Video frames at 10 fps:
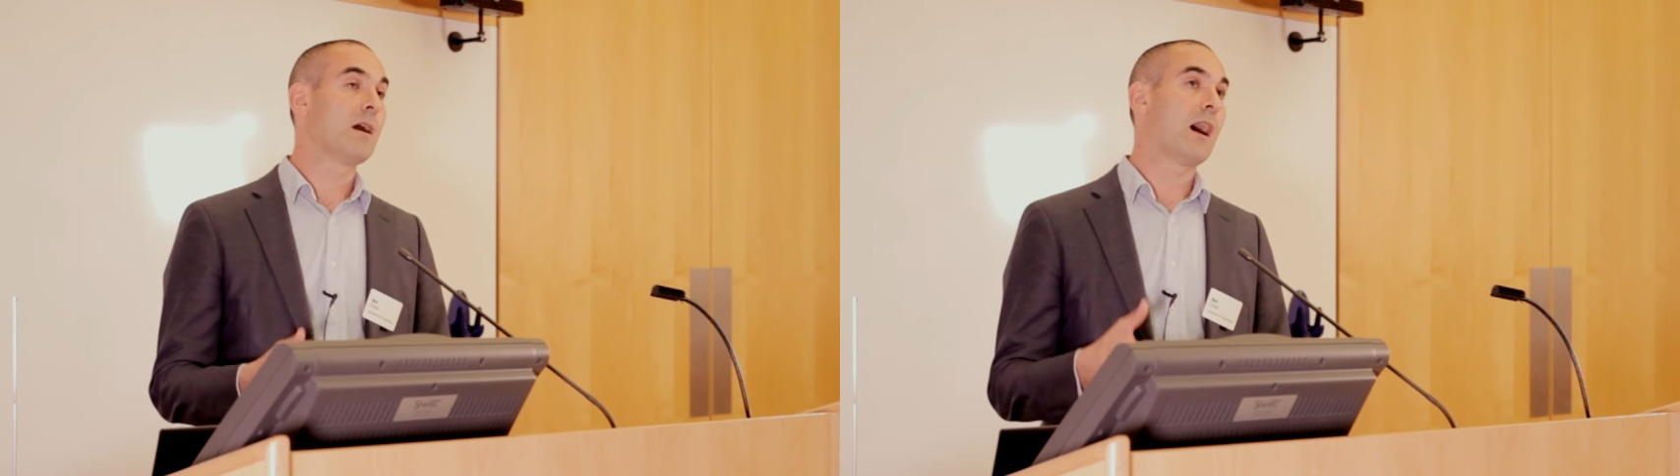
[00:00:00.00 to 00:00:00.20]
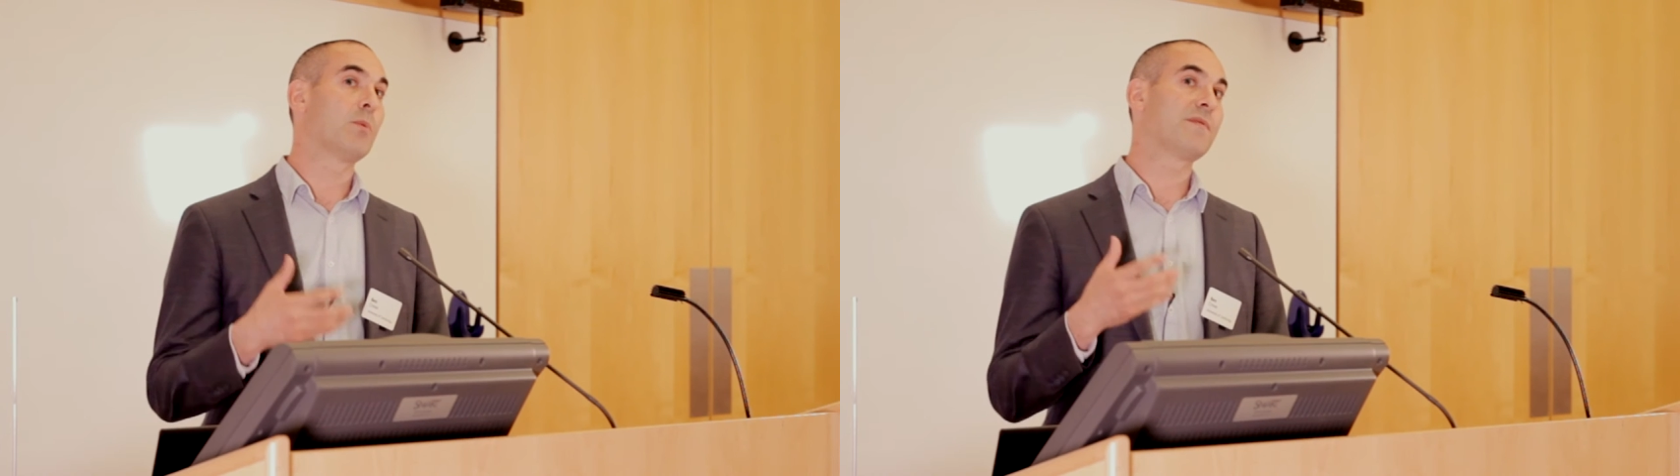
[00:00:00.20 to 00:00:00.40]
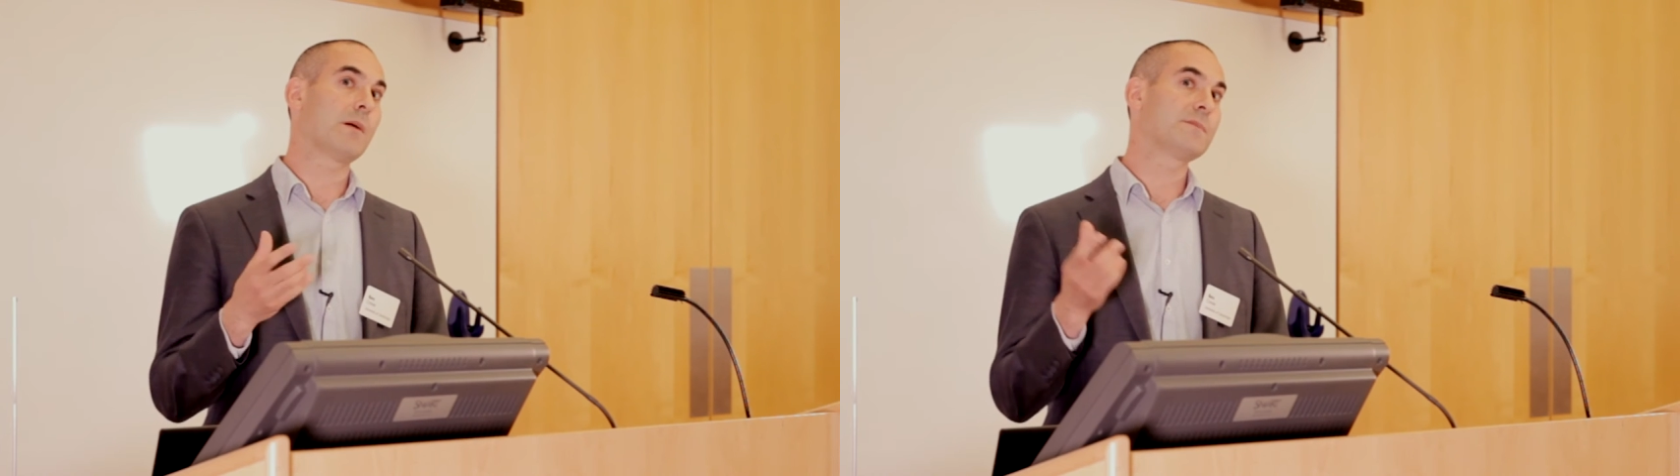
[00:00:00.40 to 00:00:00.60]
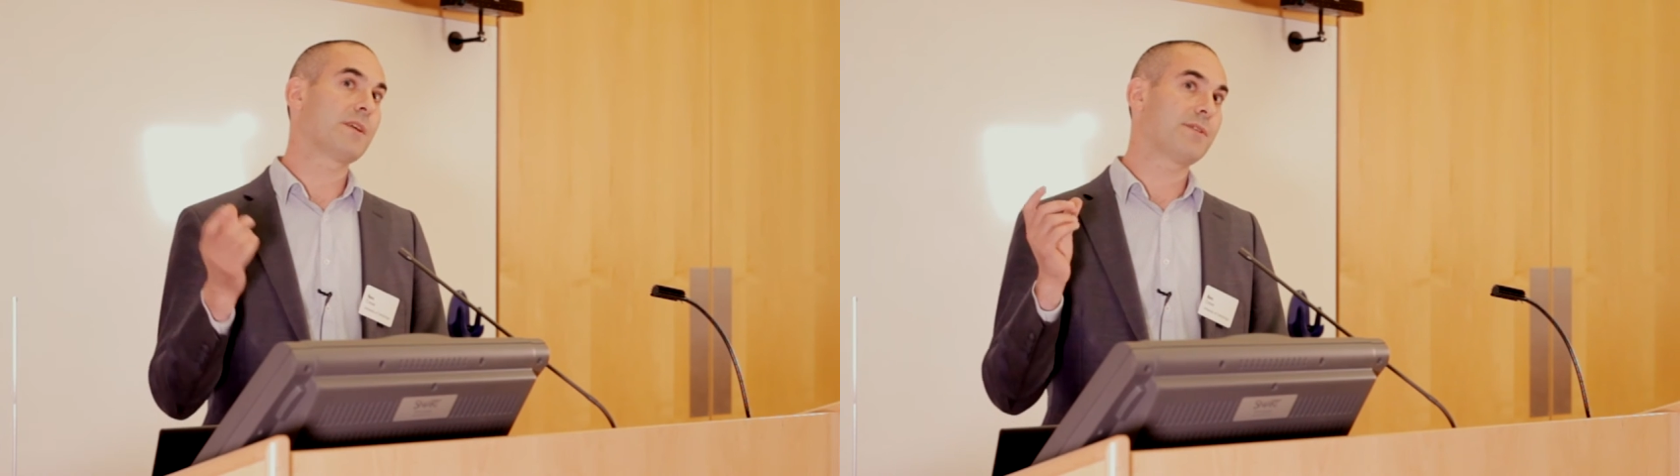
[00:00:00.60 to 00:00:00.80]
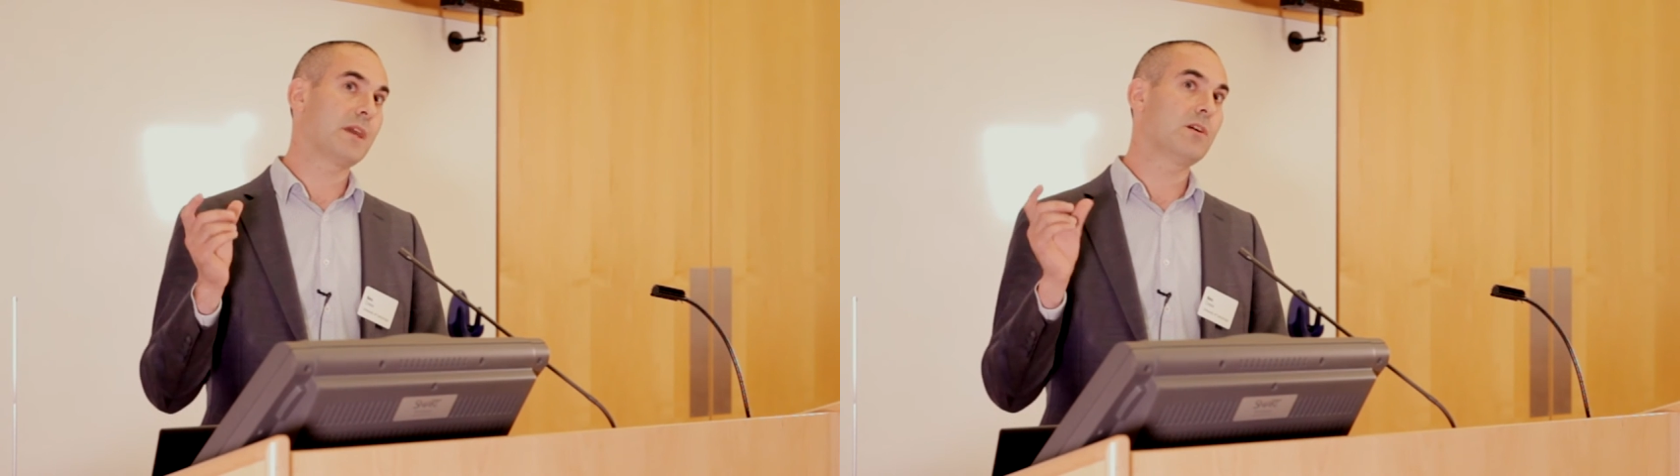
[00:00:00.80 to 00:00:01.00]
And we've come to
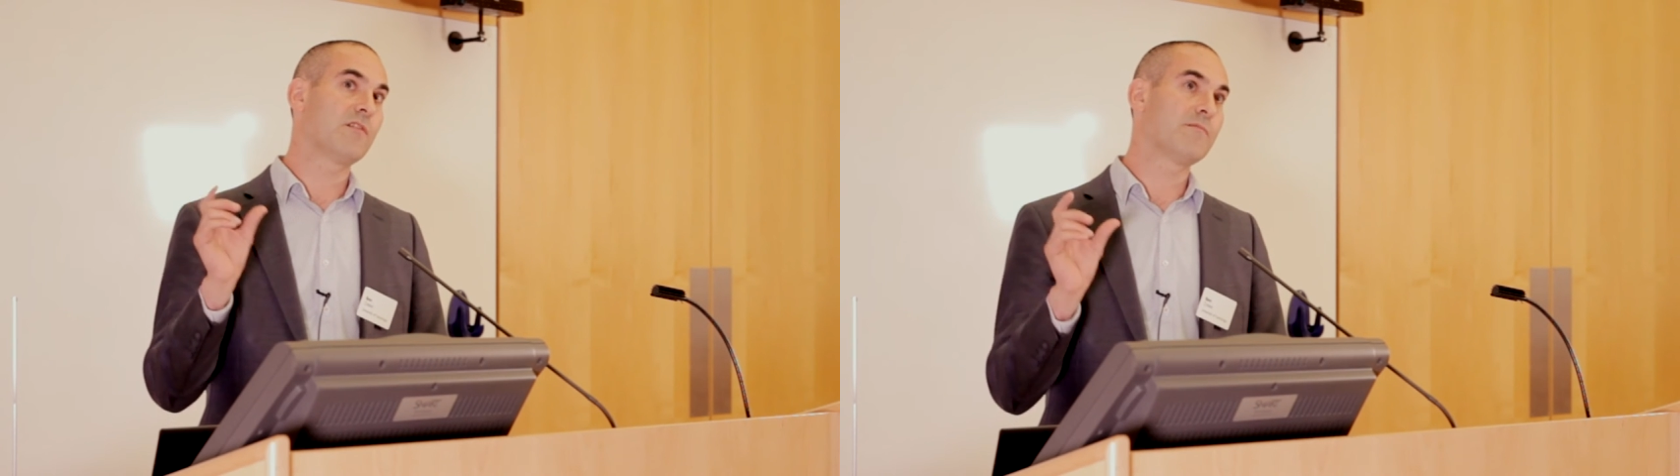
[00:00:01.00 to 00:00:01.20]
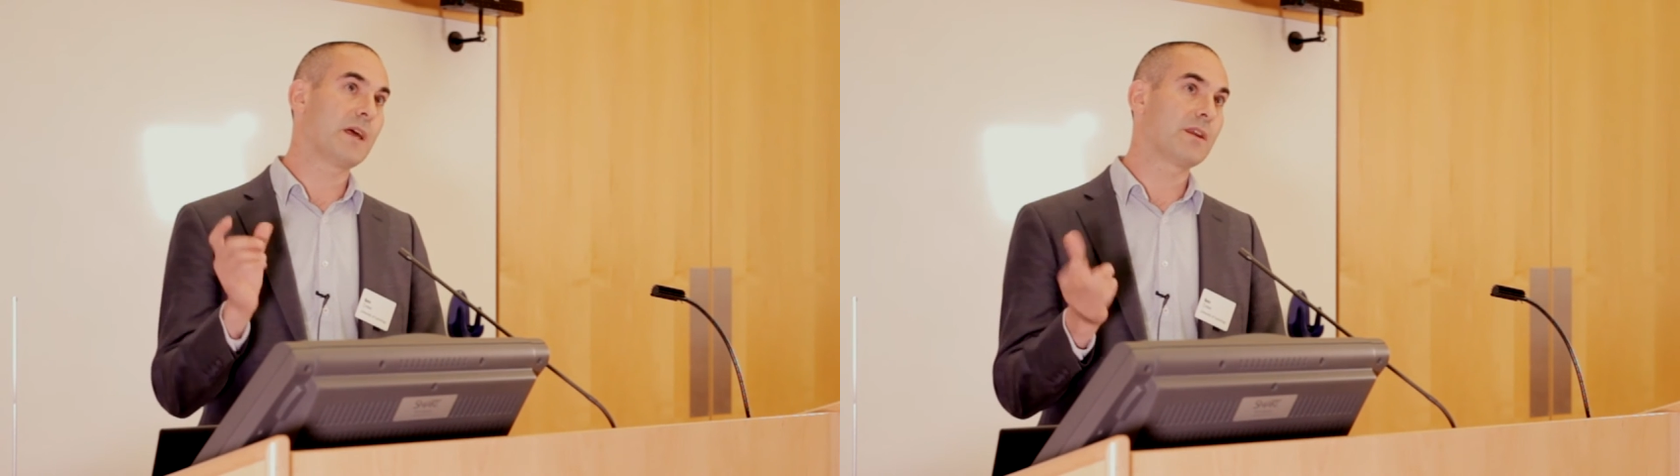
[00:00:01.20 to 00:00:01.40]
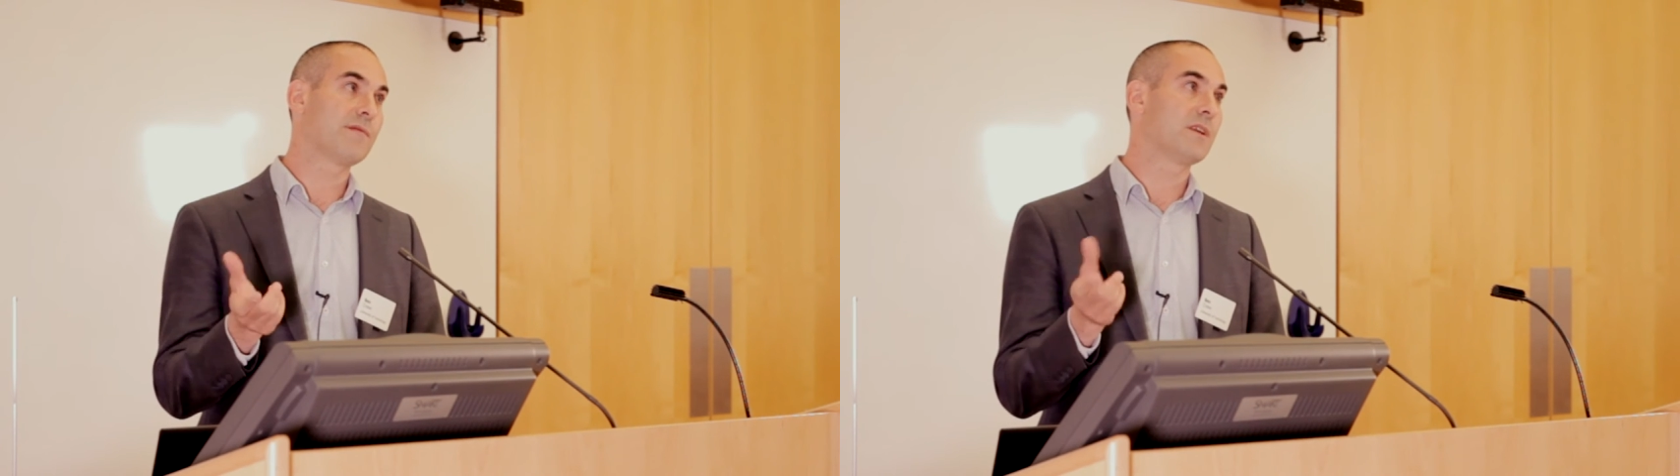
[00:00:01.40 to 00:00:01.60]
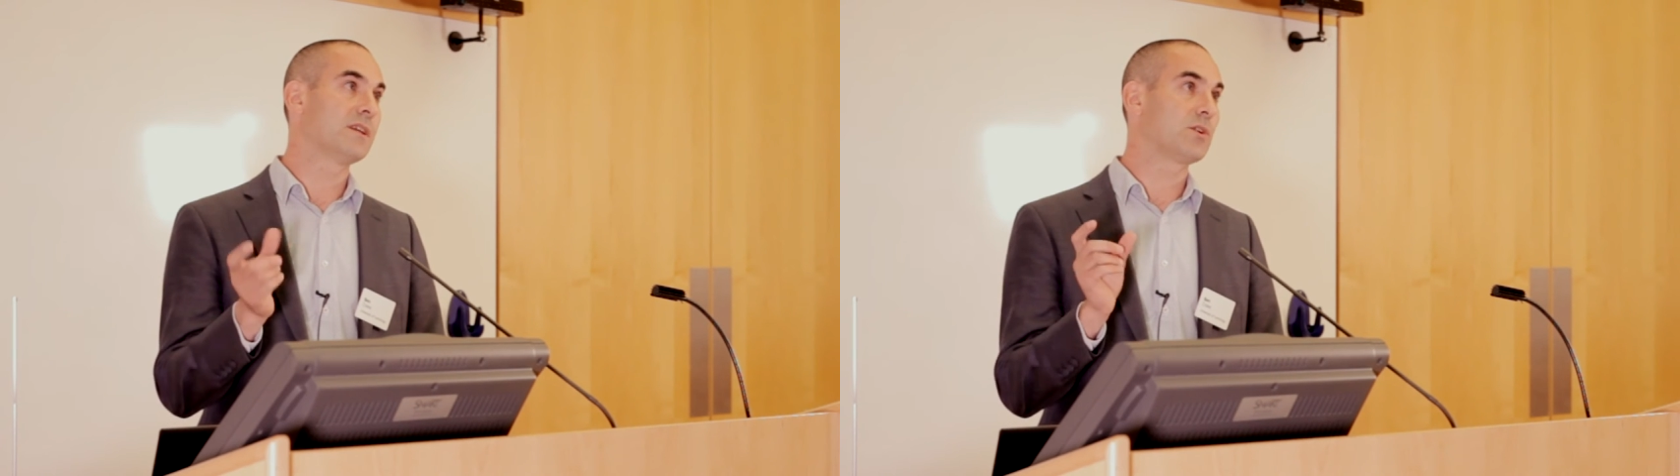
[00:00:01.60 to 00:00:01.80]
think of many of these